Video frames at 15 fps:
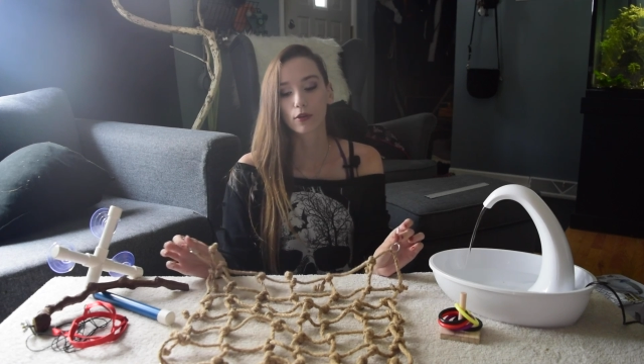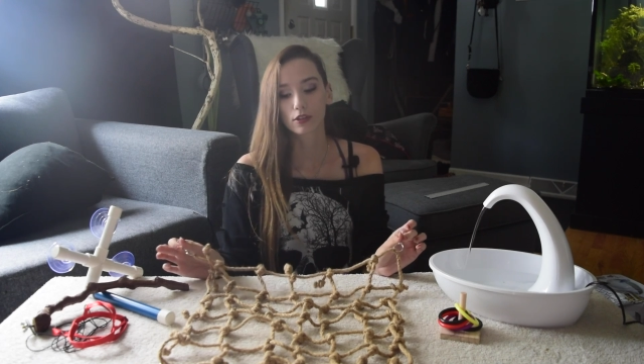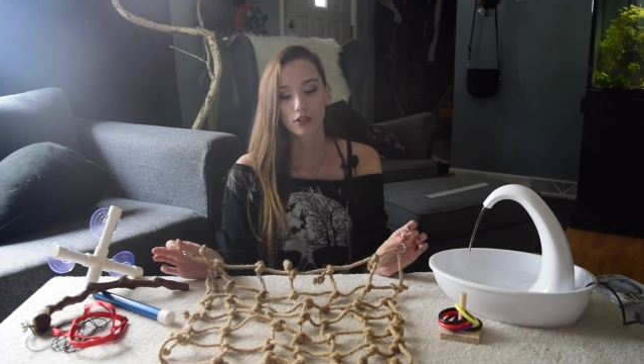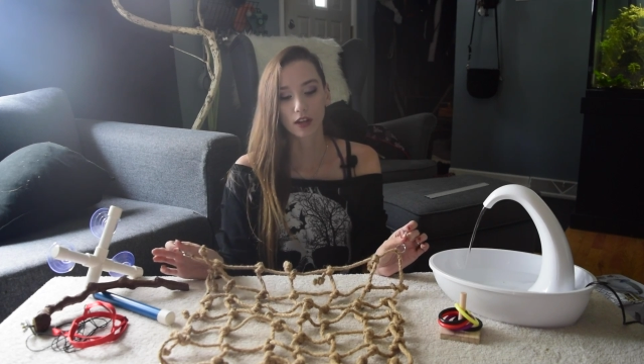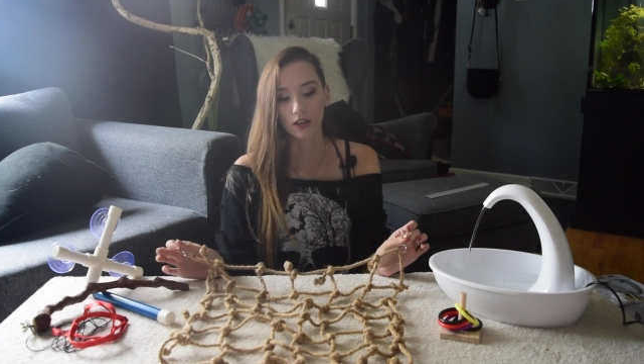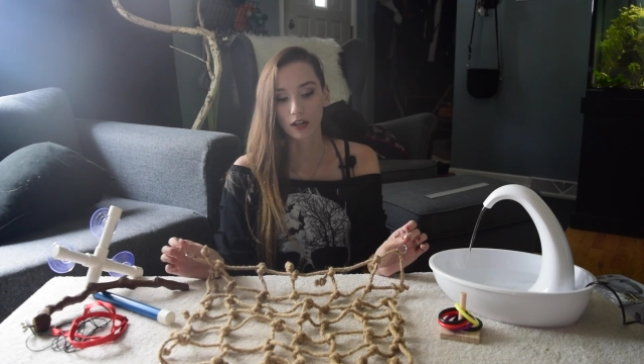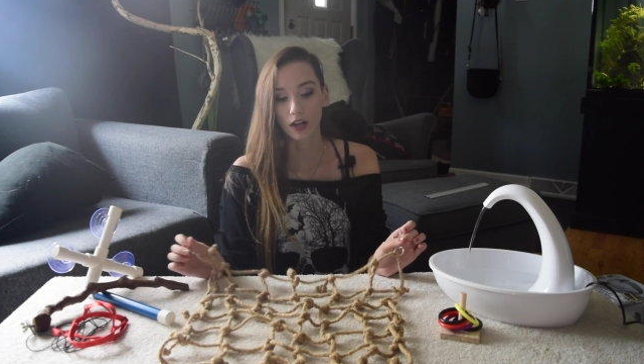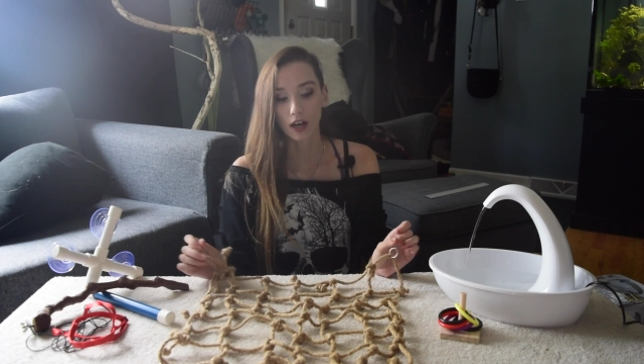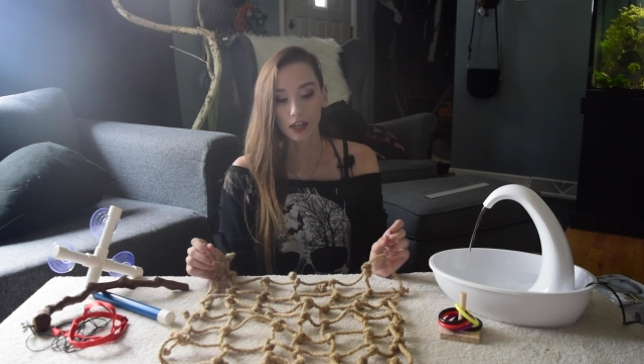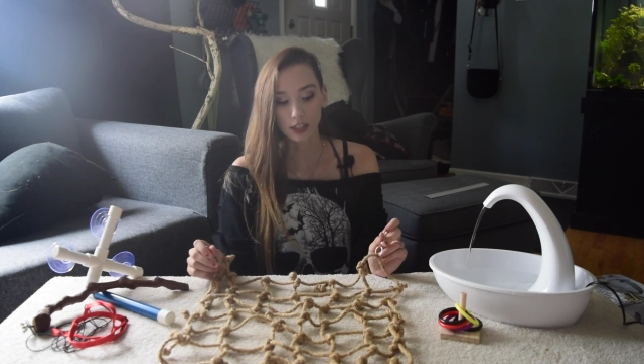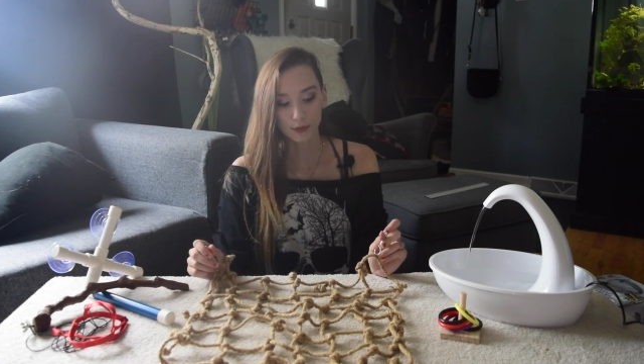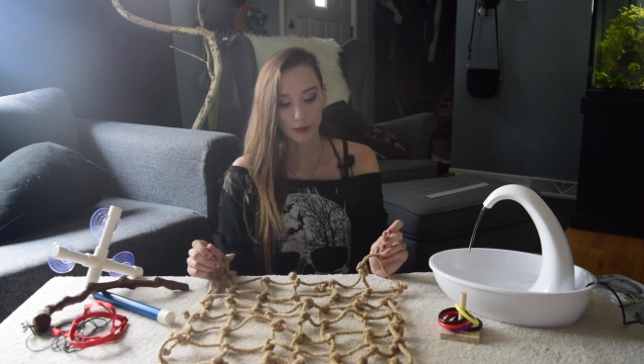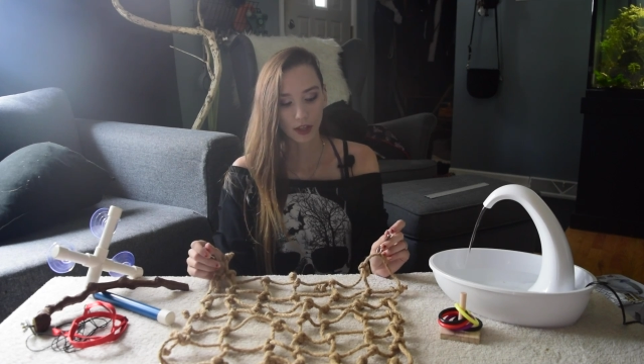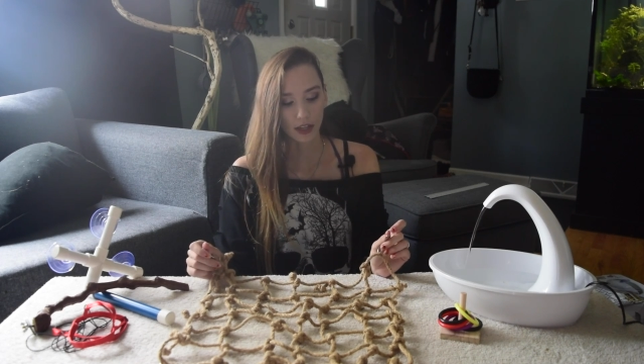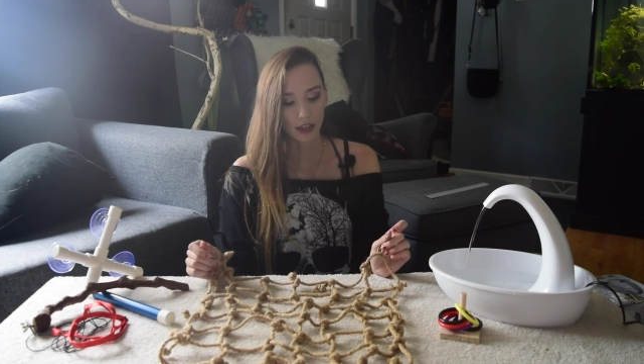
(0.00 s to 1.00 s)
It's not going to
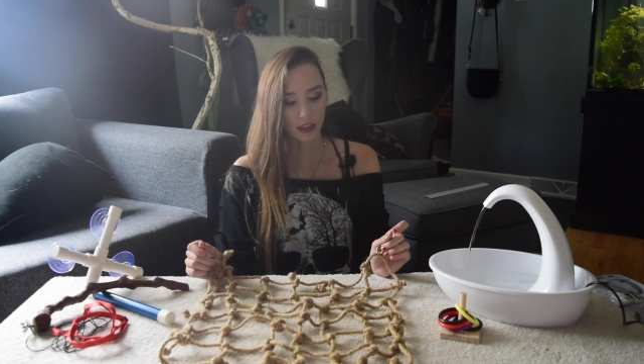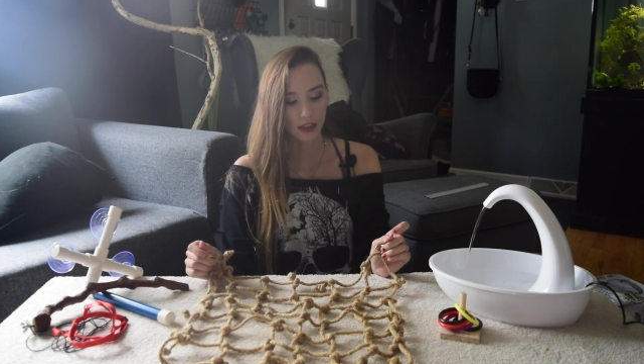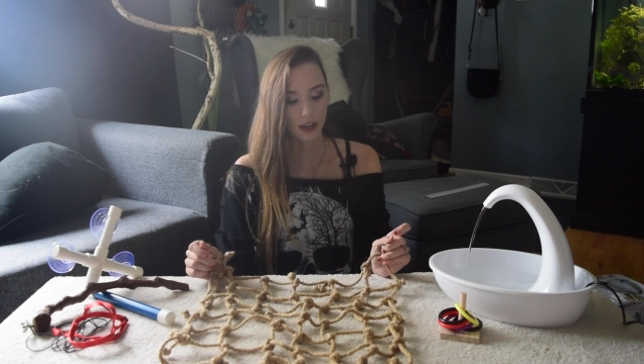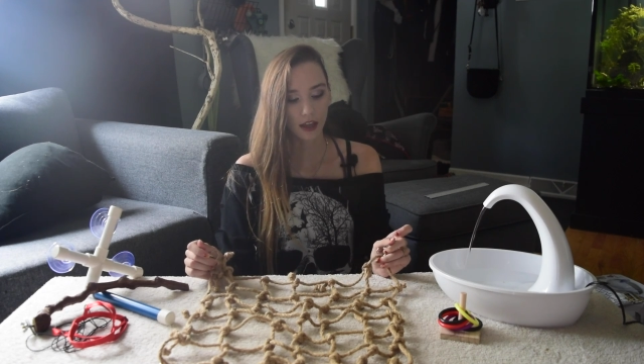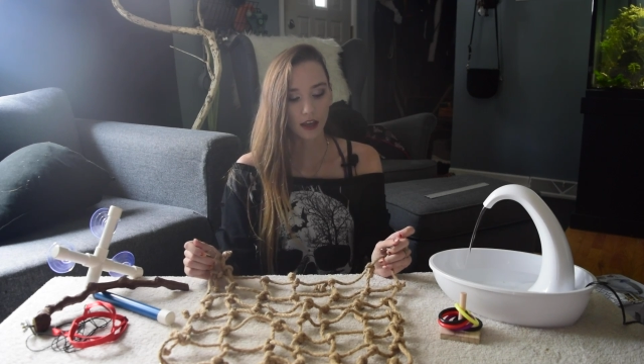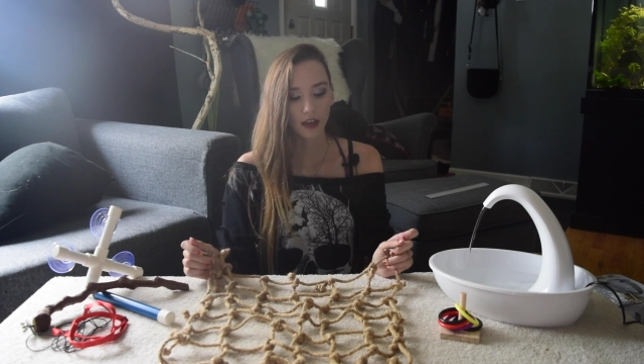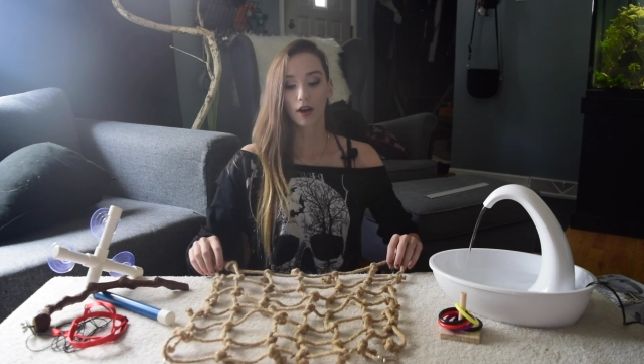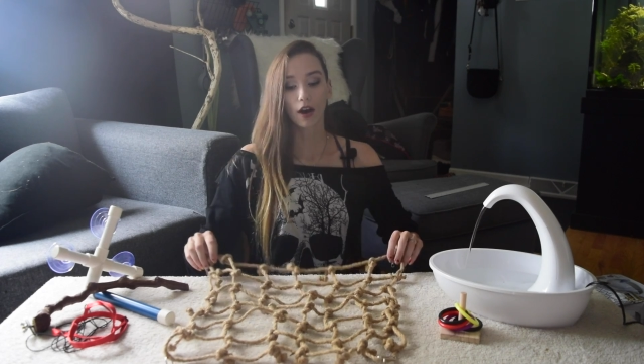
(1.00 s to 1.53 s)
cost me anything.